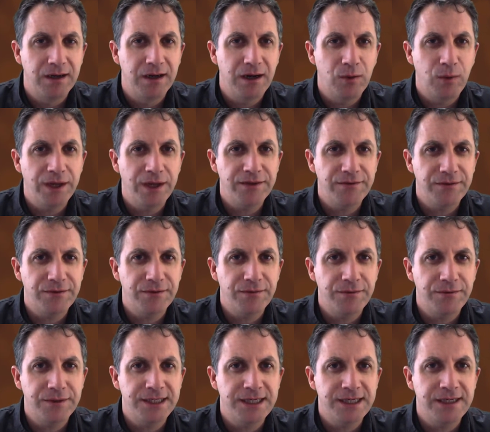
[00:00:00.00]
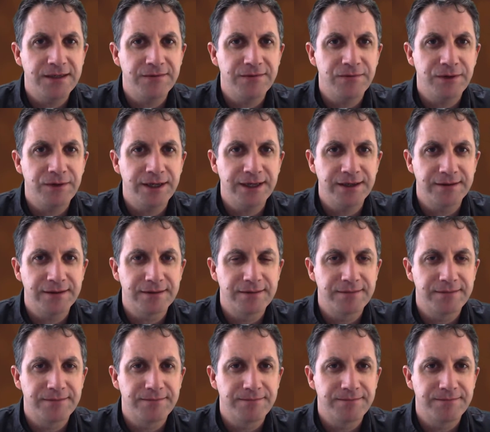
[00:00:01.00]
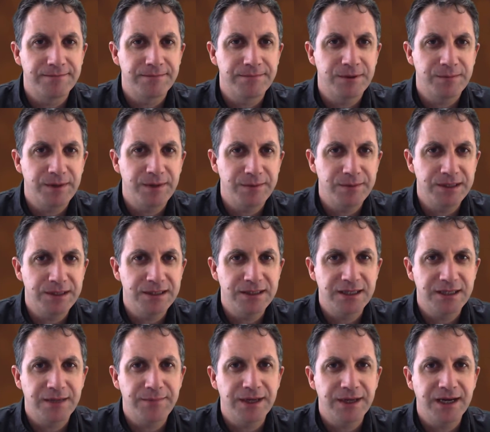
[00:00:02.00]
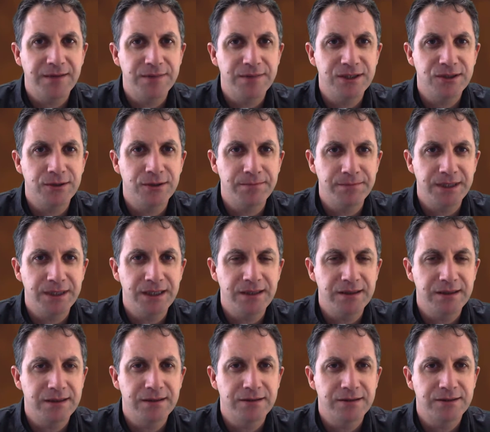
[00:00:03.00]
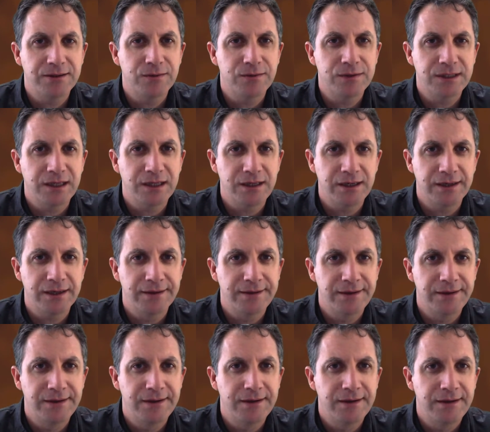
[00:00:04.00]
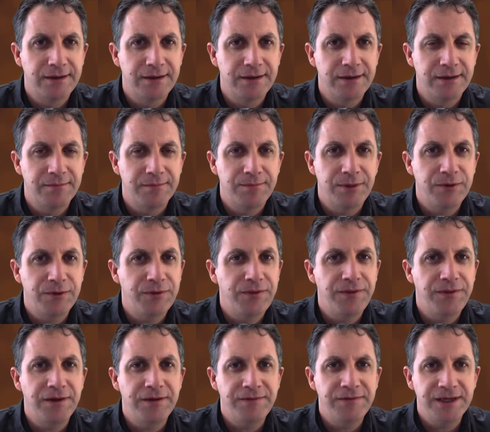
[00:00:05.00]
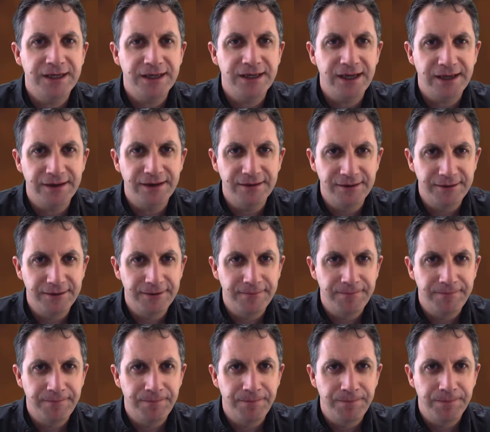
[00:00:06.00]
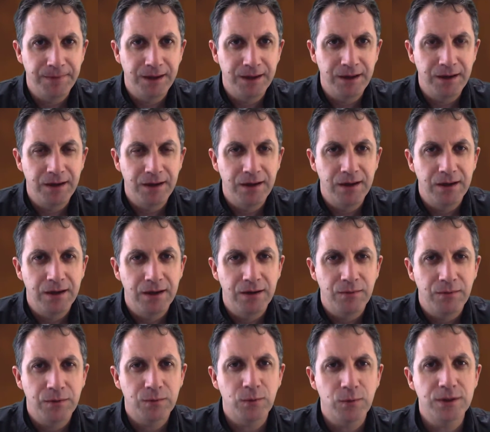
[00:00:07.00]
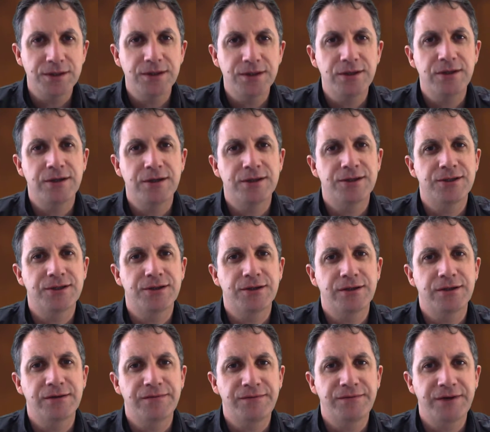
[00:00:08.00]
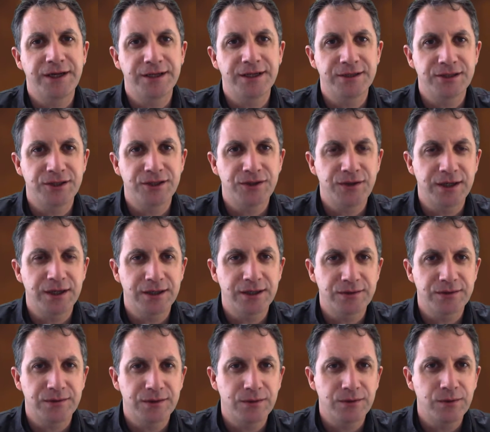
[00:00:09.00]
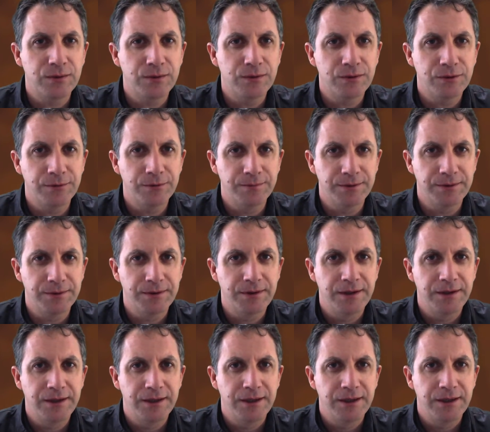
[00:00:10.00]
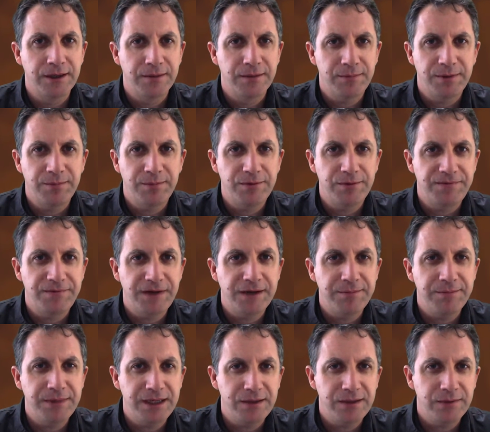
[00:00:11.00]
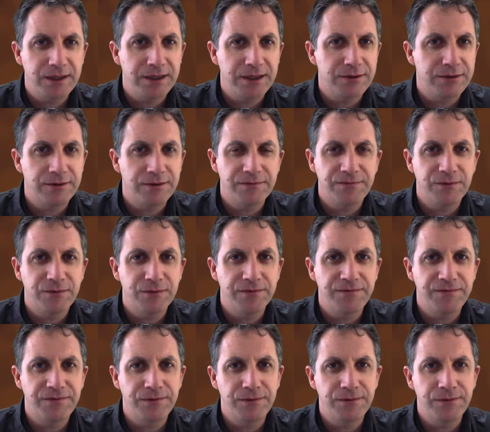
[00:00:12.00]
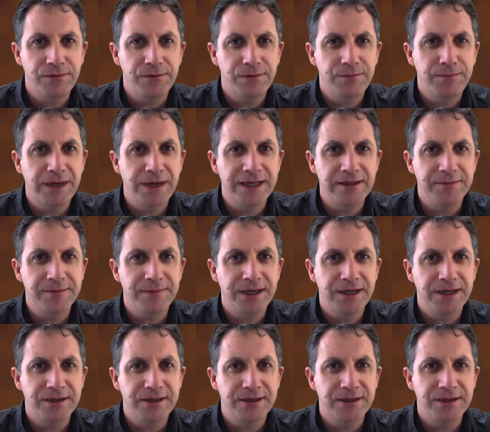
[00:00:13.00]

I went through the routine of running it, but my business had become a zombie, and so was I. Both the living dead. What was a large circle of friends shrunk to a core group. People who fed me when I couldn't afford food, who bailed me